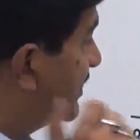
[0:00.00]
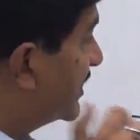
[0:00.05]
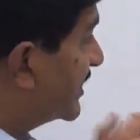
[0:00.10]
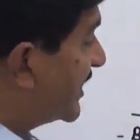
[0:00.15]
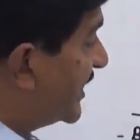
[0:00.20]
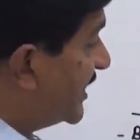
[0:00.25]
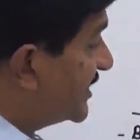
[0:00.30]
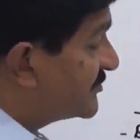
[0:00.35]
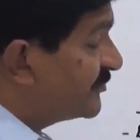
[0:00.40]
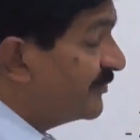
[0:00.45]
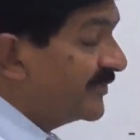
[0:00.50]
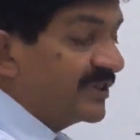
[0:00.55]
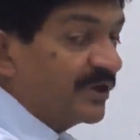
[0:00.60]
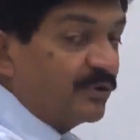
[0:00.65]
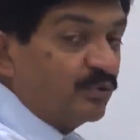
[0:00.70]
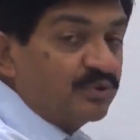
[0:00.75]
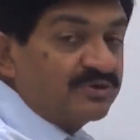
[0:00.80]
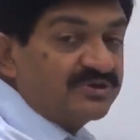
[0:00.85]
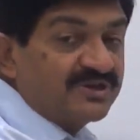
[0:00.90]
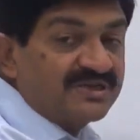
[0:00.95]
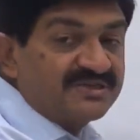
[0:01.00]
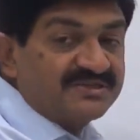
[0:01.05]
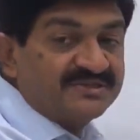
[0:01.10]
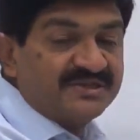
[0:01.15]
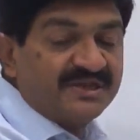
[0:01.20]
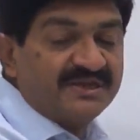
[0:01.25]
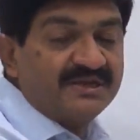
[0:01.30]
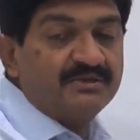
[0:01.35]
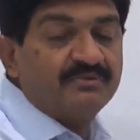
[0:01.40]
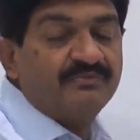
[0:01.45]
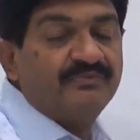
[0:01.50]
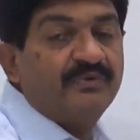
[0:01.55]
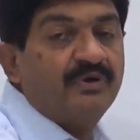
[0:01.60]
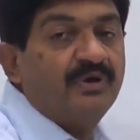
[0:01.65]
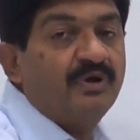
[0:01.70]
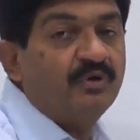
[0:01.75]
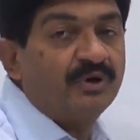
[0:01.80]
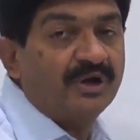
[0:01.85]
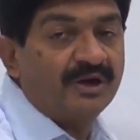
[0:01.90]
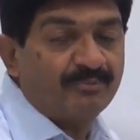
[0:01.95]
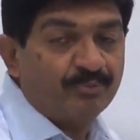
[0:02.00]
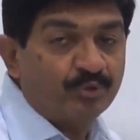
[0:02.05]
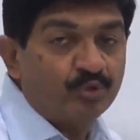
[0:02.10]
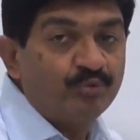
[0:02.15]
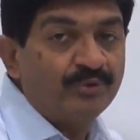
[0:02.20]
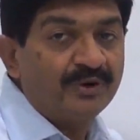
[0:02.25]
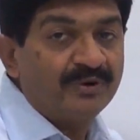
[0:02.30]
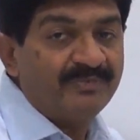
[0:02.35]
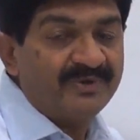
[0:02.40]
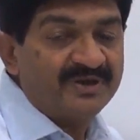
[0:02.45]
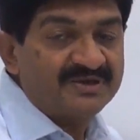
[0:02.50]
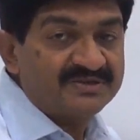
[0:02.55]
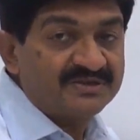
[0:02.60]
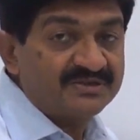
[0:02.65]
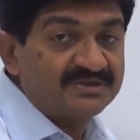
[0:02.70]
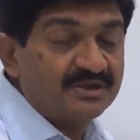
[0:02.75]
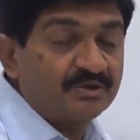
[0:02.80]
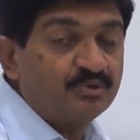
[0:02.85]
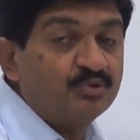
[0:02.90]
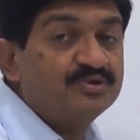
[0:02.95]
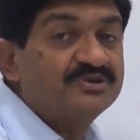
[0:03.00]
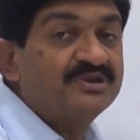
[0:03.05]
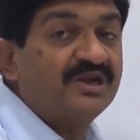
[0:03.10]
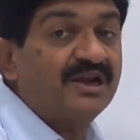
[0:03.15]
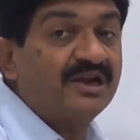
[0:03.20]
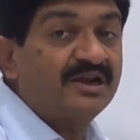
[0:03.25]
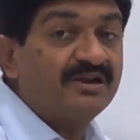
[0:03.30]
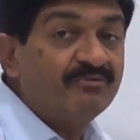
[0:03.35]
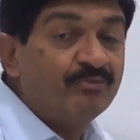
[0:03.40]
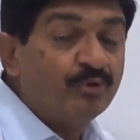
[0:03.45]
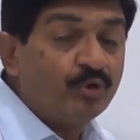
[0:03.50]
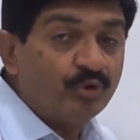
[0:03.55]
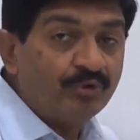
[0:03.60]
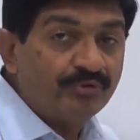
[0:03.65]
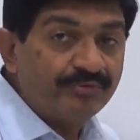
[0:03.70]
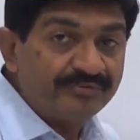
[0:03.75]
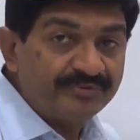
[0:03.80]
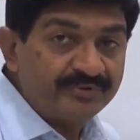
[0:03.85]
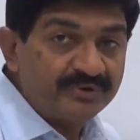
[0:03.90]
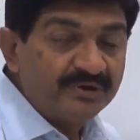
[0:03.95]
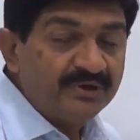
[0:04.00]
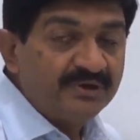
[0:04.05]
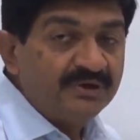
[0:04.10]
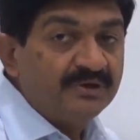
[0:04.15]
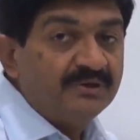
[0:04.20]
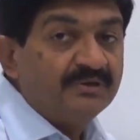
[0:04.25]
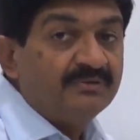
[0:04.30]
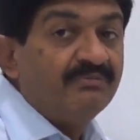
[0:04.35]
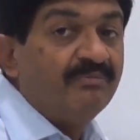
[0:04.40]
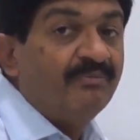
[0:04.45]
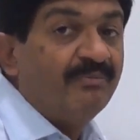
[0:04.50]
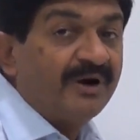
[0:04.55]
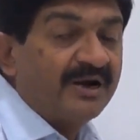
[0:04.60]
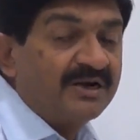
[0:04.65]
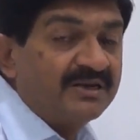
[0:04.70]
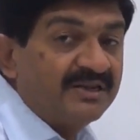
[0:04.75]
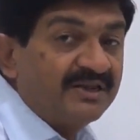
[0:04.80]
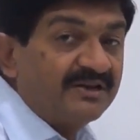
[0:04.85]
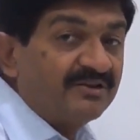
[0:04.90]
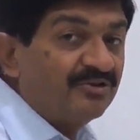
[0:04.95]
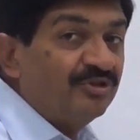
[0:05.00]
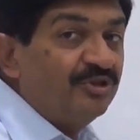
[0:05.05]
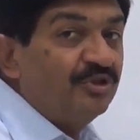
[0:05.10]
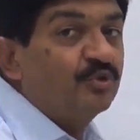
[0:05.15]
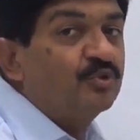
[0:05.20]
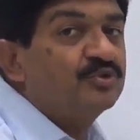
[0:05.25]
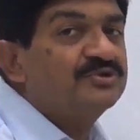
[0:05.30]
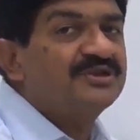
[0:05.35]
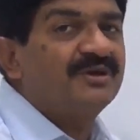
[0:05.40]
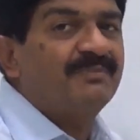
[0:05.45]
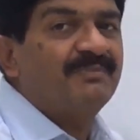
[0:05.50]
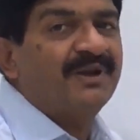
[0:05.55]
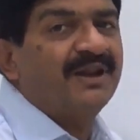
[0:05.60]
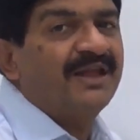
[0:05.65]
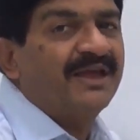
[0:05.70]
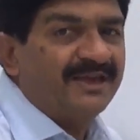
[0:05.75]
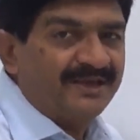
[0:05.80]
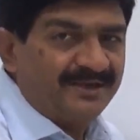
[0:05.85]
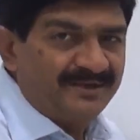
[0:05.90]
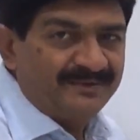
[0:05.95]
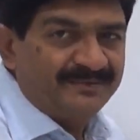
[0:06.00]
the case when the goods are sent on approval basis, the goods are removed, but there is no supply.